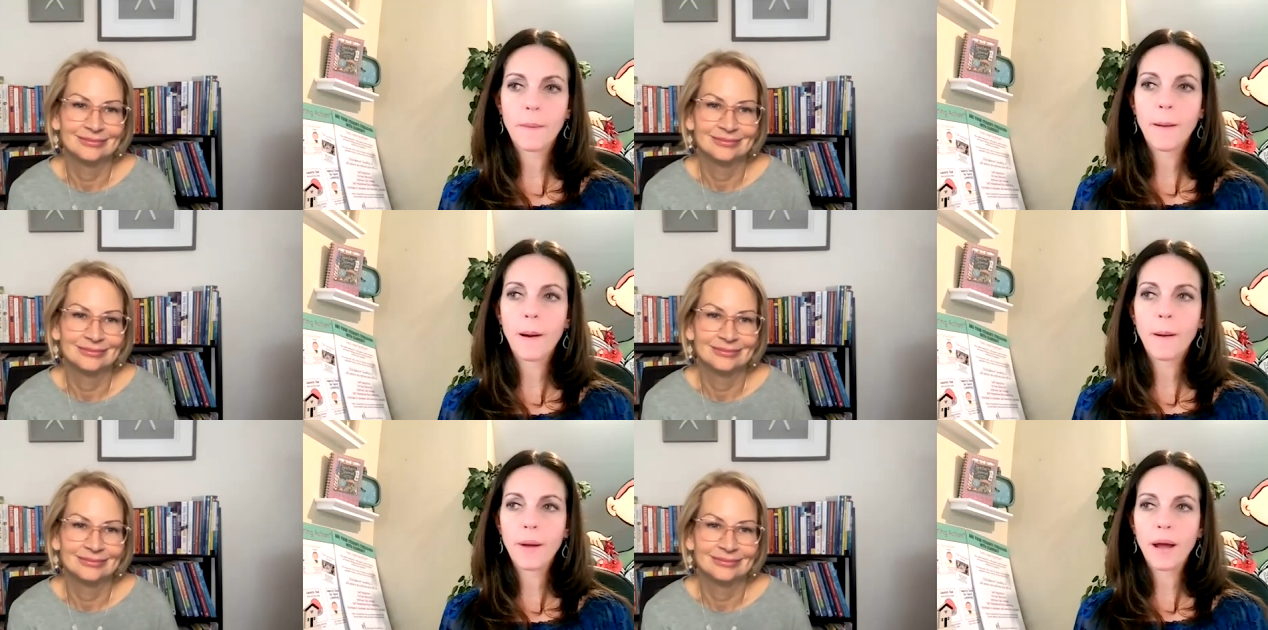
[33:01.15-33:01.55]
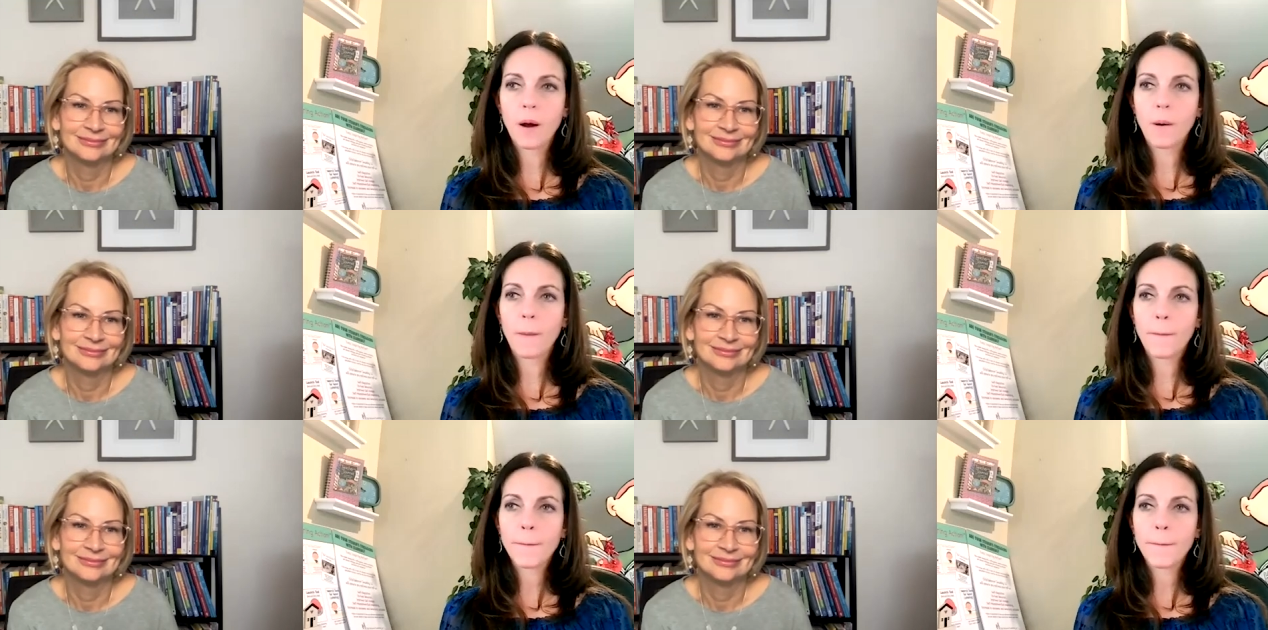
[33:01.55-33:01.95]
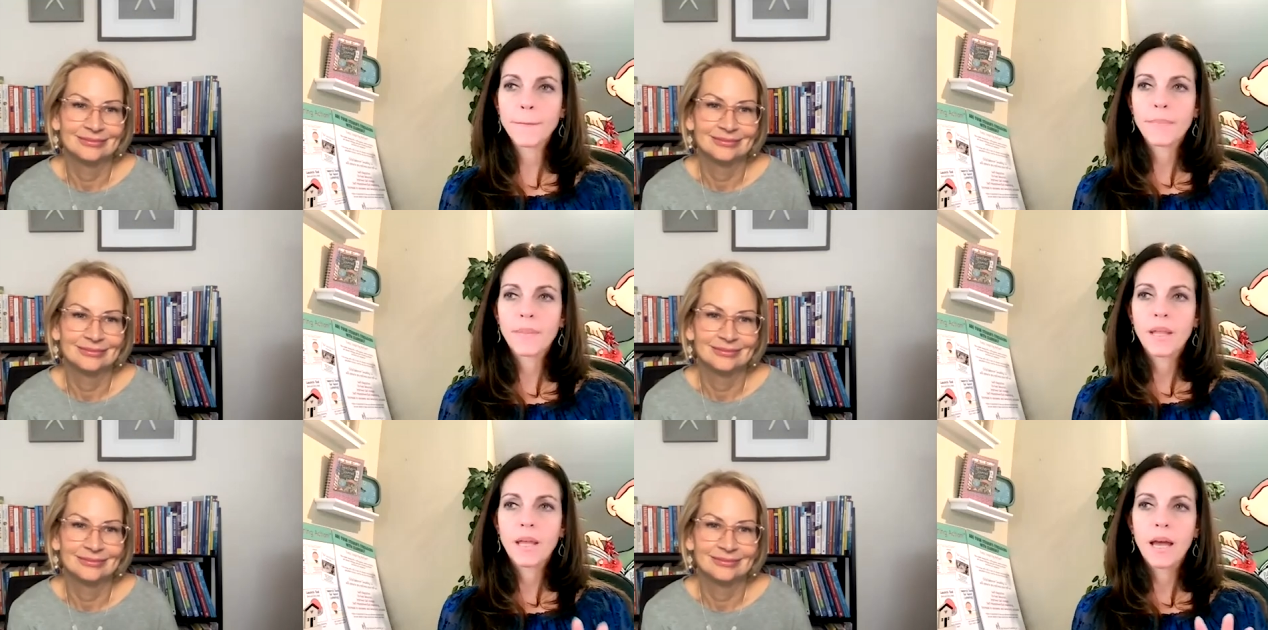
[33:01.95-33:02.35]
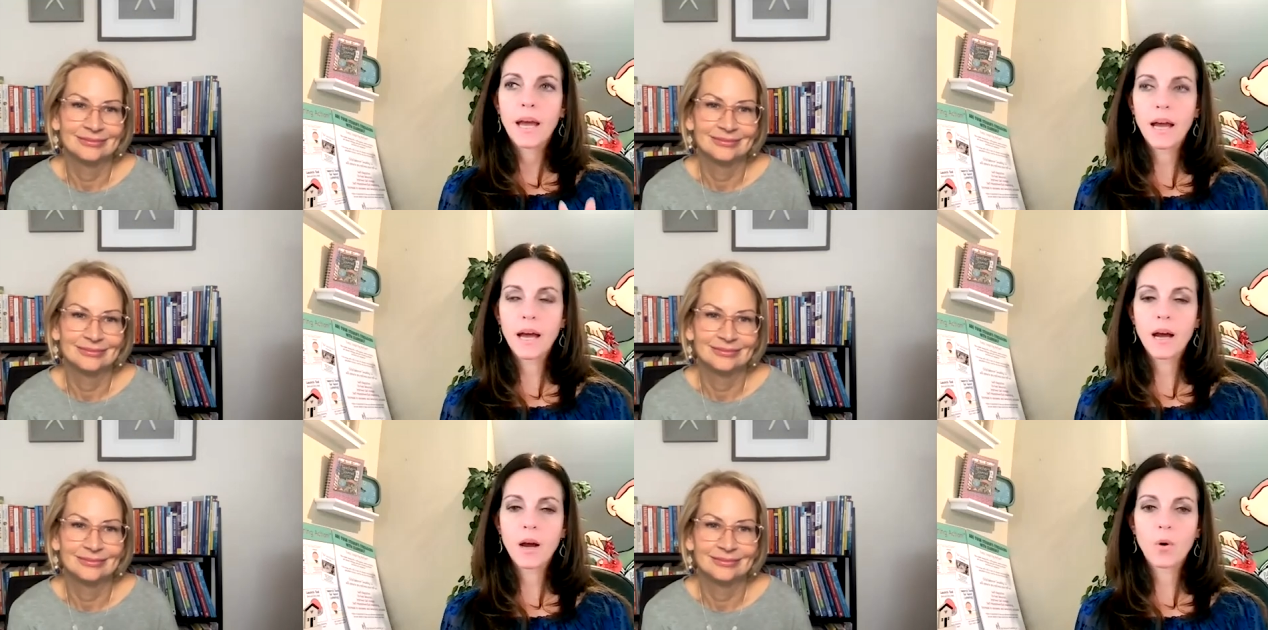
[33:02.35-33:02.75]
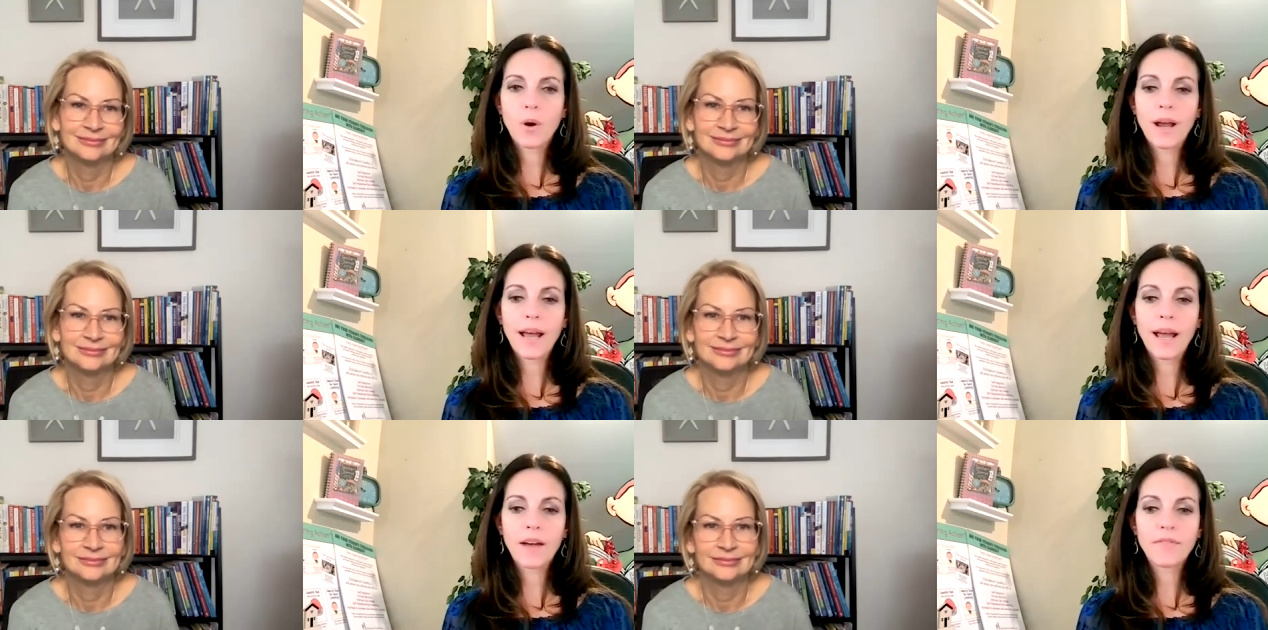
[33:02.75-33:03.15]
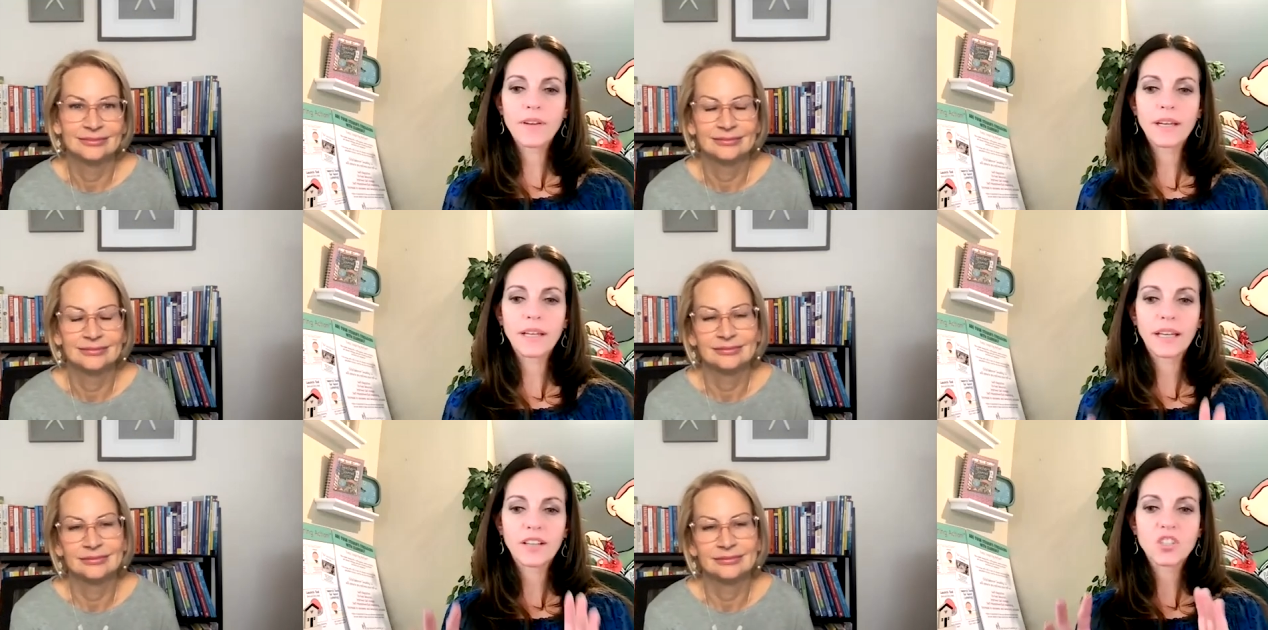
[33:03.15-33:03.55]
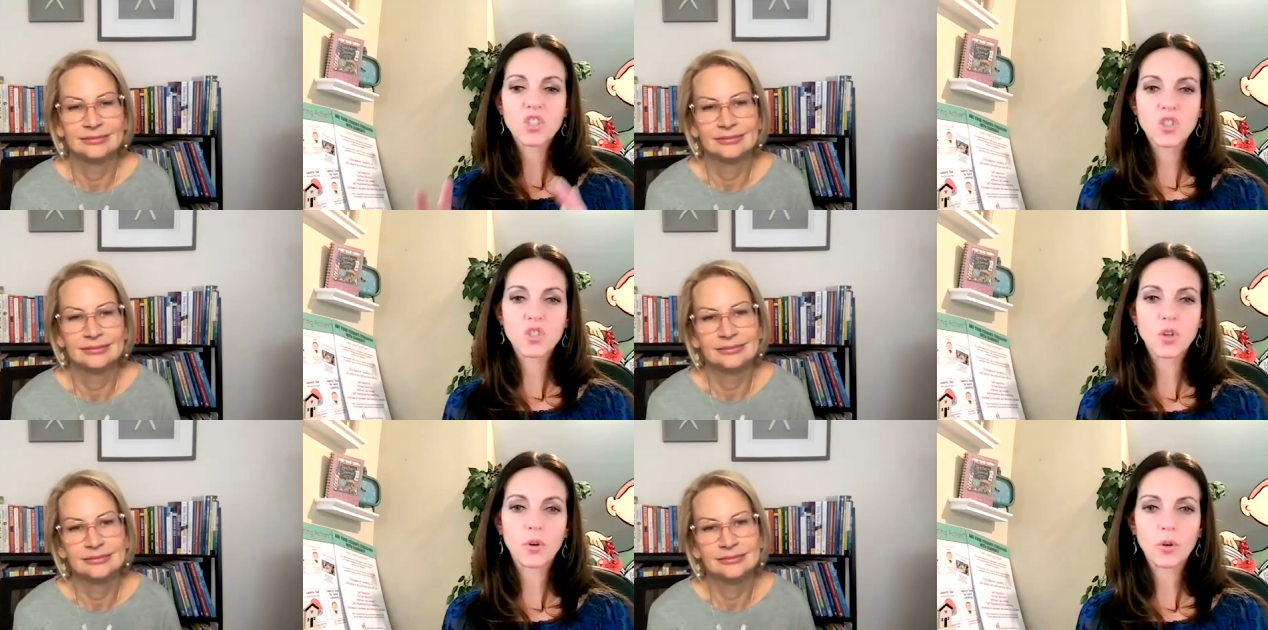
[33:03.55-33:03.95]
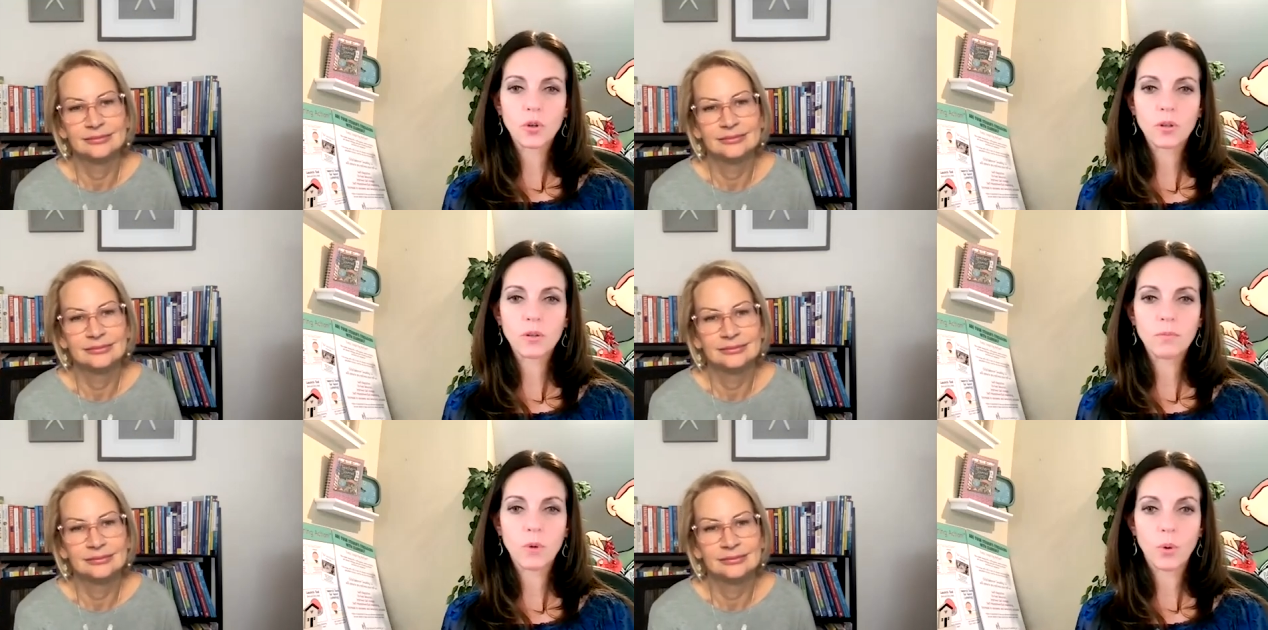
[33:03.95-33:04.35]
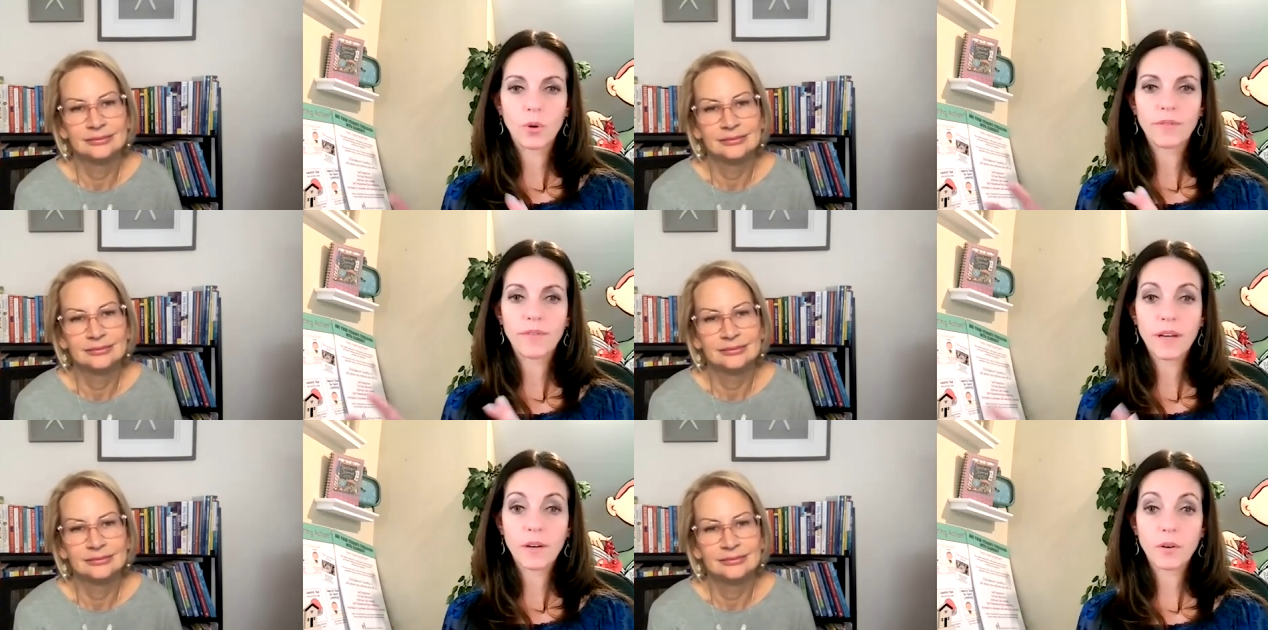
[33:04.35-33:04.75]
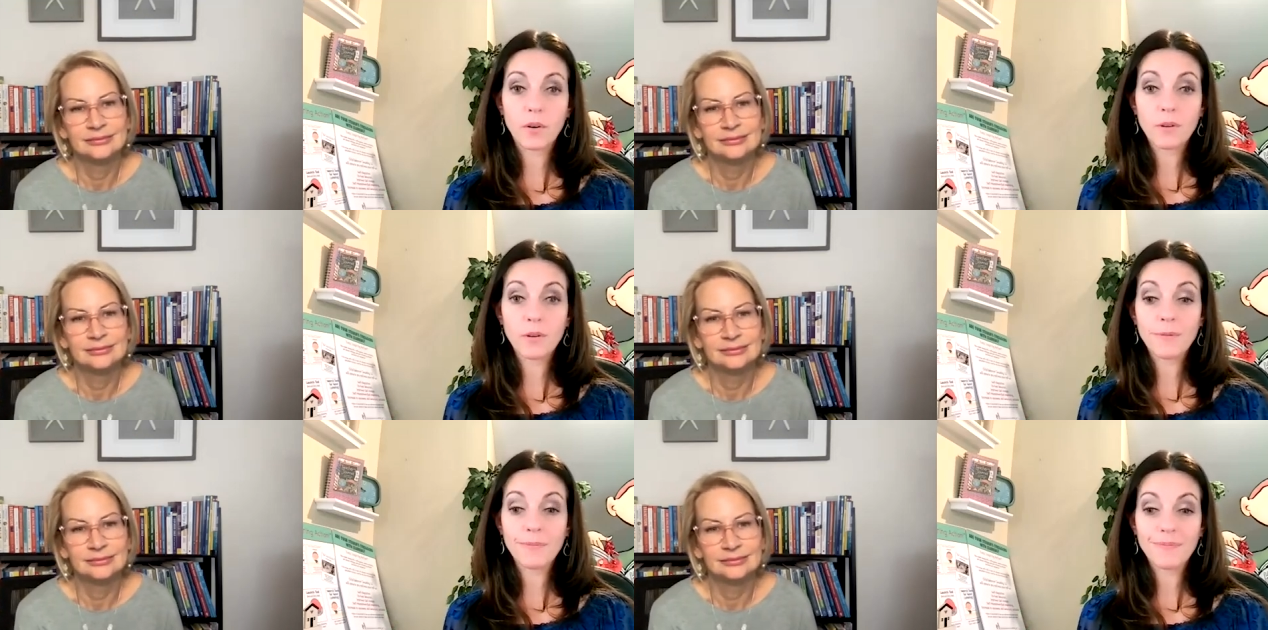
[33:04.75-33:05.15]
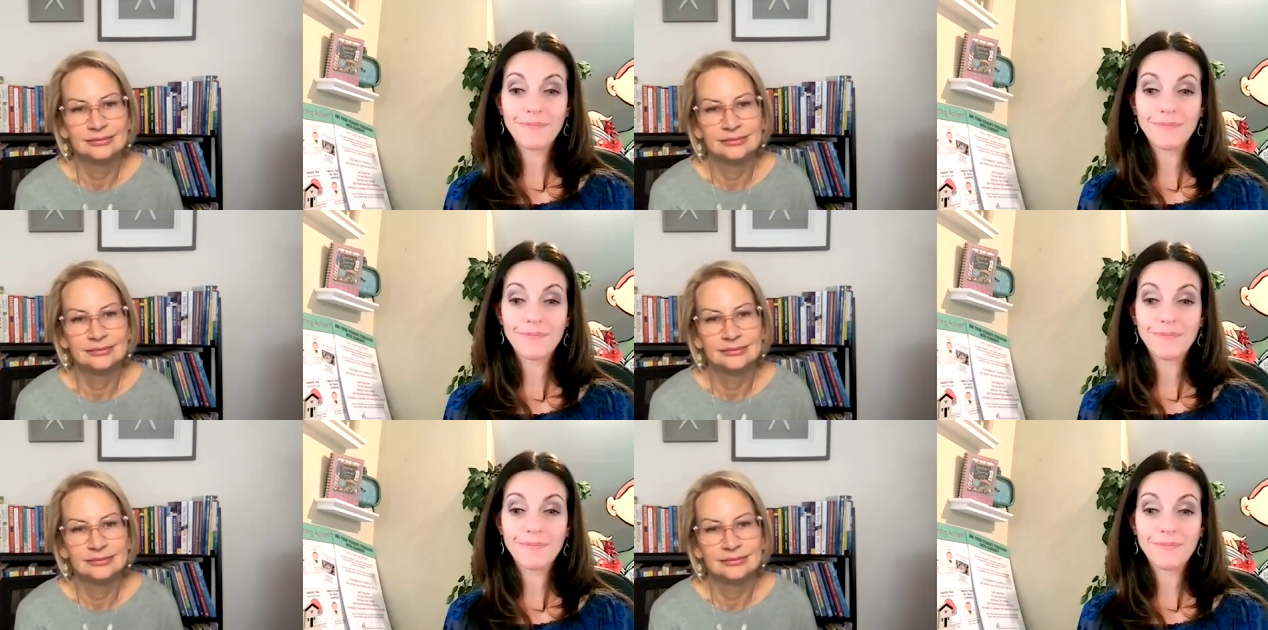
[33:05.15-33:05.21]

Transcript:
Speaker 1: about how having an external motivator